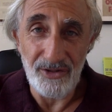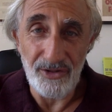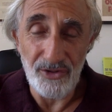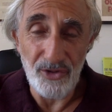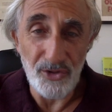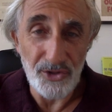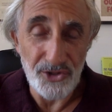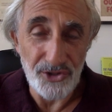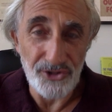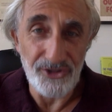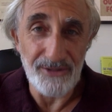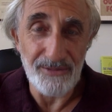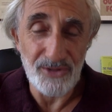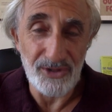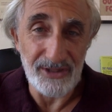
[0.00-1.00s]
nurture
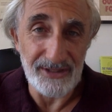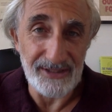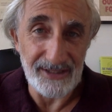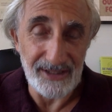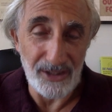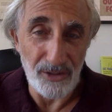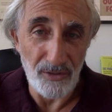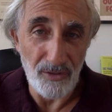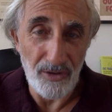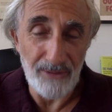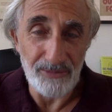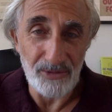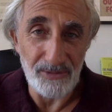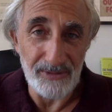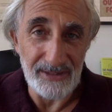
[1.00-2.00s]
them so that they can grow
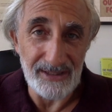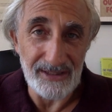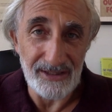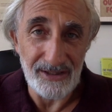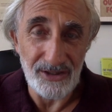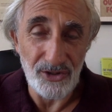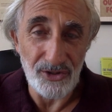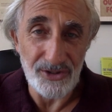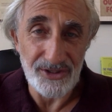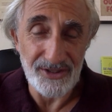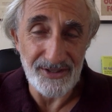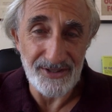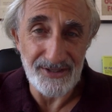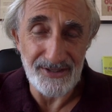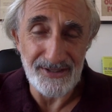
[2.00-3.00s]
up to be good
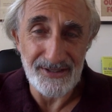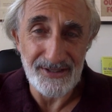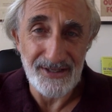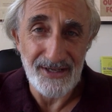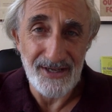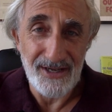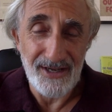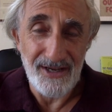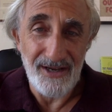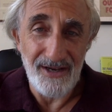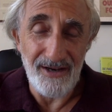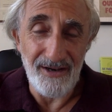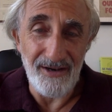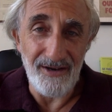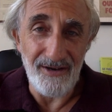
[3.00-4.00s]
citizens.
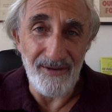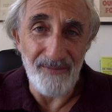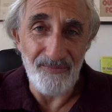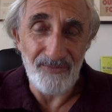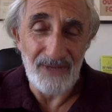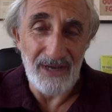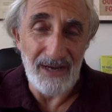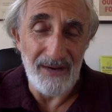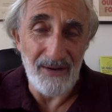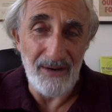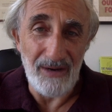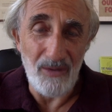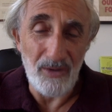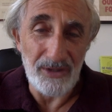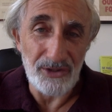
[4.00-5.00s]
Uh, I,
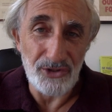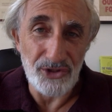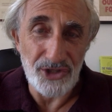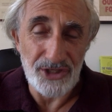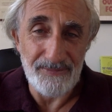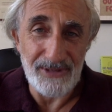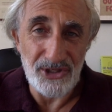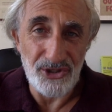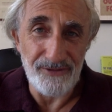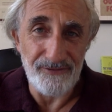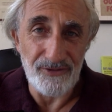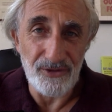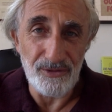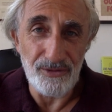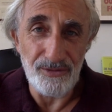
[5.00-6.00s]
I, wanted to just mention a
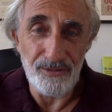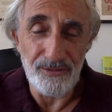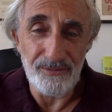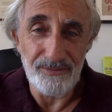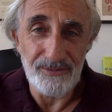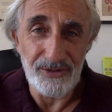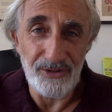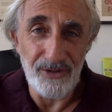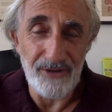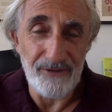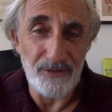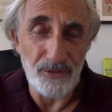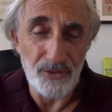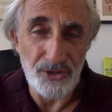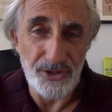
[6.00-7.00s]
few, you know,
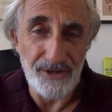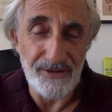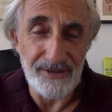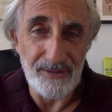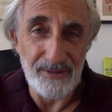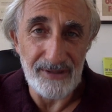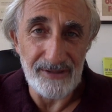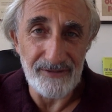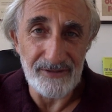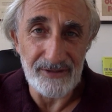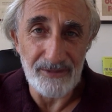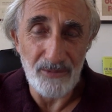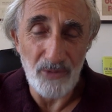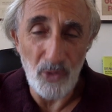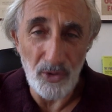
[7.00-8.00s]
evolutionarily
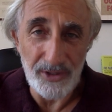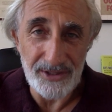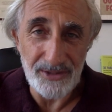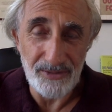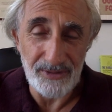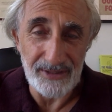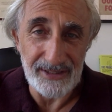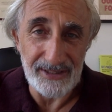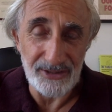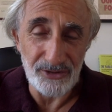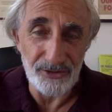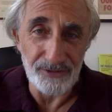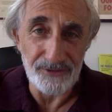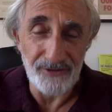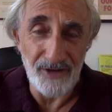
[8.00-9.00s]
relevant points relating
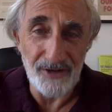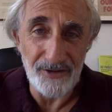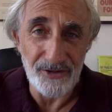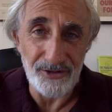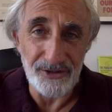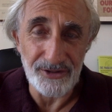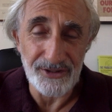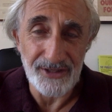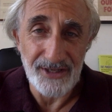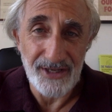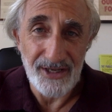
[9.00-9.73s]
to fatherhood.